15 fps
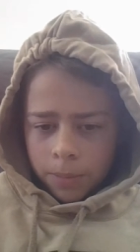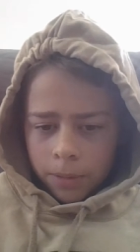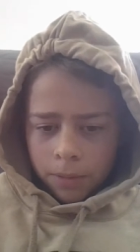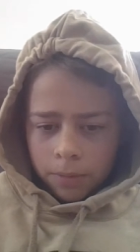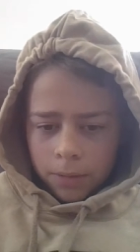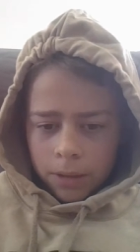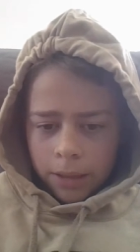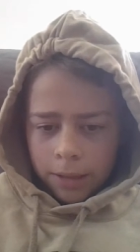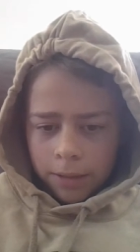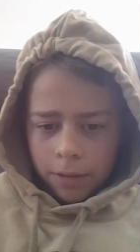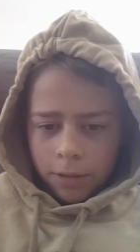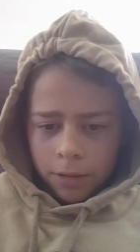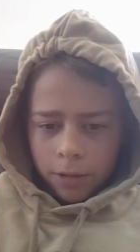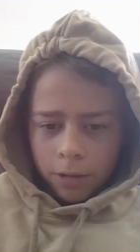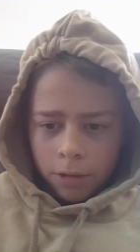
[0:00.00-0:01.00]
but second
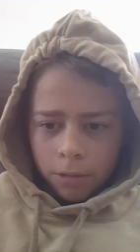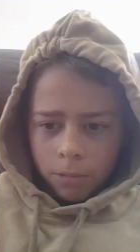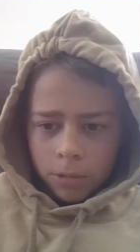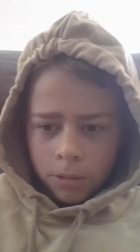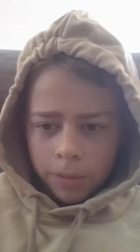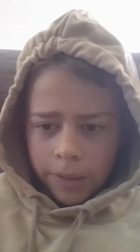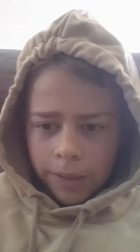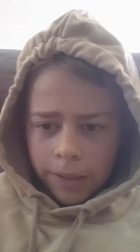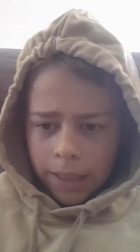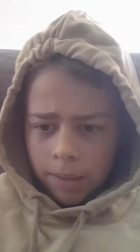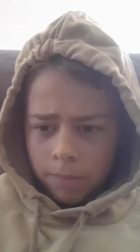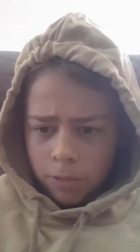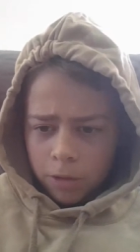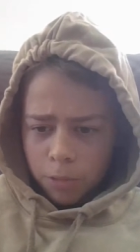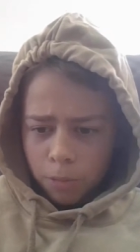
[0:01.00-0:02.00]
and third was where the
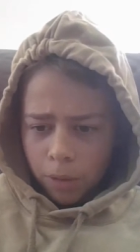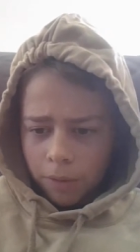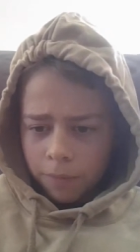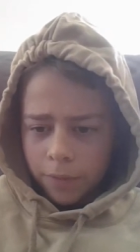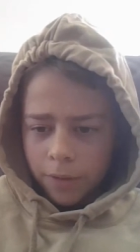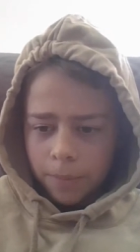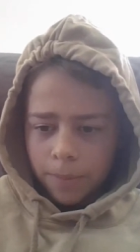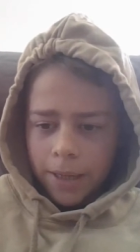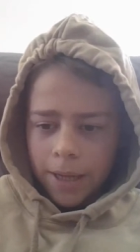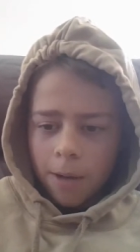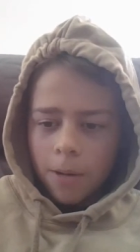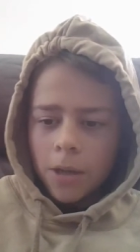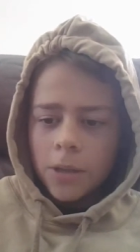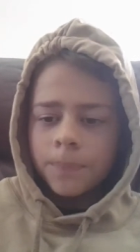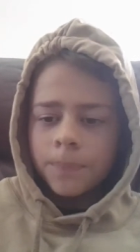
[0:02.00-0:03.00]
game was won for the power.